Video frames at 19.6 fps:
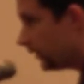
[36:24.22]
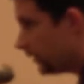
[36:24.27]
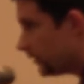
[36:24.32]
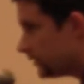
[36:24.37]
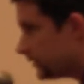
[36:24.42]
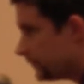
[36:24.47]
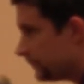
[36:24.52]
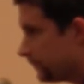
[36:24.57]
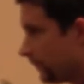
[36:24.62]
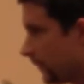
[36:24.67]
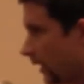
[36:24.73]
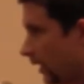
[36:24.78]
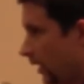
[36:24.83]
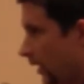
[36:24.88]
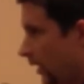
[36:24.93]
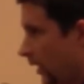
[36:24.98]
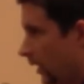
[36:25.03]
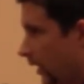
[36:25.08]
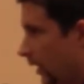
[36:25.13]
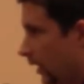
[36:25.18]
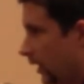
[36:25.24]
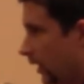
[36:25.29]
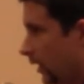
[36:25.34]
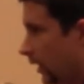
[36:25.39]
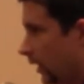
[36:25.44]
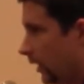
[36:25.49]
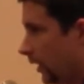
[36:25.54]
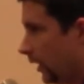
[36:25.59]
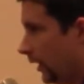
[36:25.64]
Affairs.
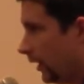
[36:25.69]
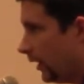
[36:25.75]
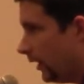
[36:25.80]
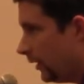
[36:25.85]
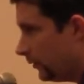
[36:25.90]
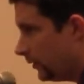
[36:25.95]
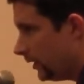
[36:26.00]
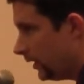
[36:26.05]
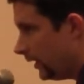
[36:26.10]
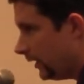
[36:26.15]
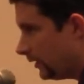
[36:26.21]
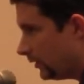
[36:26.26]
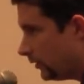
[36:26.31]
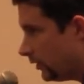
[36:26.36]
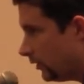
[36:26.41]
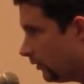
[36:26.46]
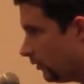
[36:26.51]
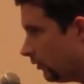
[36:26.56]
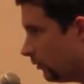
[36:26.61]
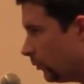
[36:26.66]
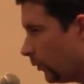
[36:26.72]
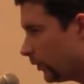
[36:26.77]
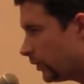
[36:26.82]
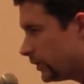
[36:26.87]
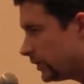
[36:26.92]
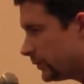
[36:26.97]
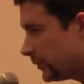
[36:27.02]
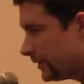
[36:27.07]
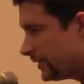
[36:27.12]
I would like to know
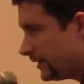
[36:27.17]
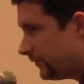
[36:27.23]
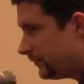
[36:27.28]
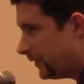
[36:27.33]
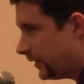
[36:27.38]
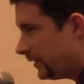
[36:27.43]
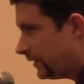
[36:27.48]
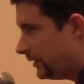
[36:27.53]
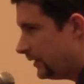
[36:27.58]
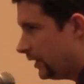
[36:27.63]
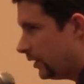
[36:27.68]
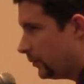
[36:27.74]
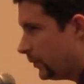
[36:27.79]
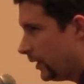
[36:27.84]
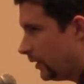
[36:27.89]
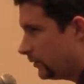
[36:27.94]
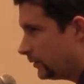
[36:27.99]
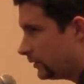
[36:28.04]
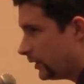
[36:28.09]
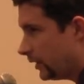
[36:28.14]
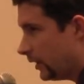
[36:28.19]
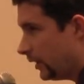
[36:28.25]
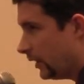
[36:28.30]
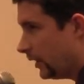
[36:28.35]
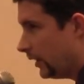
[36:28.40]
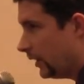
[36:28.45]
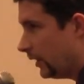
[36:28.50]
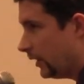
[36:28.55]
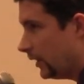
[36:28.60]
more specifically about
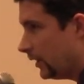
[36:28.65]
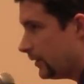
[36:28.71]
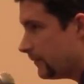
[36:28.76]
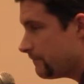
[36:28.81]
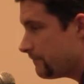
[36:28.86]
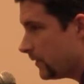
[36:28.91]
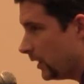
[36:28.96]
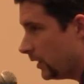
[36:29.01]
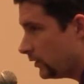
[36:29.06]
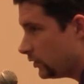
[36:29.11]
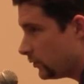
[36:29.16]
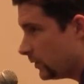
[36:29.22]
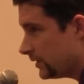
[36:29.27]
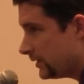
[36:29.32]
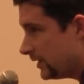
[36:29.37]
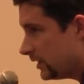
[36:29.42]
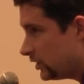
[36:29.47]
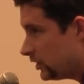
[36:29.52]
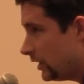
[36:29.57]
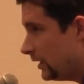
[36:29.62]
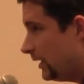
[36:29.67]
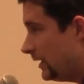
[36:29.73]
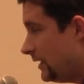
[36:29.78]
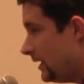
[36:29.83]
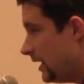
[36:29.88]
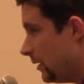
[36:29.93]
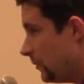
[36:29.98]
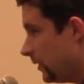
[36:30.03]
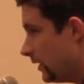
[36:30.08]
the
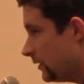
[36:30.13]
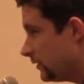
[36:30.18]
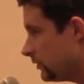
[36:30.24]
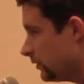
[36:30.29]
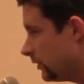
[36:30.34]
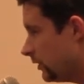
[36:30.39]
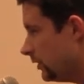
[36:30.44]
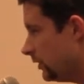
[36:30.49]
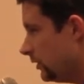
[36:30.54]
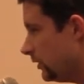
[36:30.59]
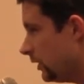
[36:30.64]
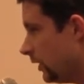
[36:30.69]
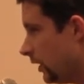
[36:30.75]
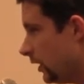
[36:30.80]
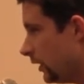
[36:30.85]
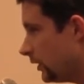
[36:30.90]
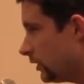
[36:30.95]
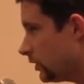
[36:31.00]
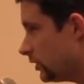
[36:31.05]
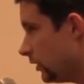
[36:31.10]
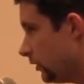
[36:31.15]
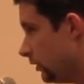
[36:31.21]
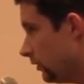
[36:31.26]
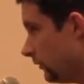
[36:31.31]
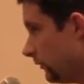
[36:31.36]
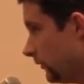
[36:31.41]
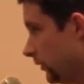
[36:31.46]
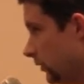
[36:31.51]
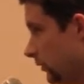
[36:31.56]
transition in Yemen. So could you
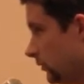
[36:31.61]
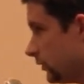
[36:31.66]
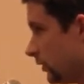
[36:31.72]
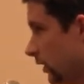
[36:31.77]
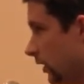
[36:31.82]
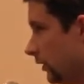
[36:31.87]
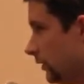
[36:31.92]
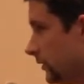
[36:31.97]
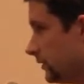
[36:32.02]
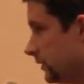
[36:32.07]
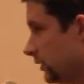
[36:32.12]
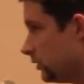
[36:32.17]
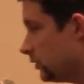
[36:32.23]
share your views on the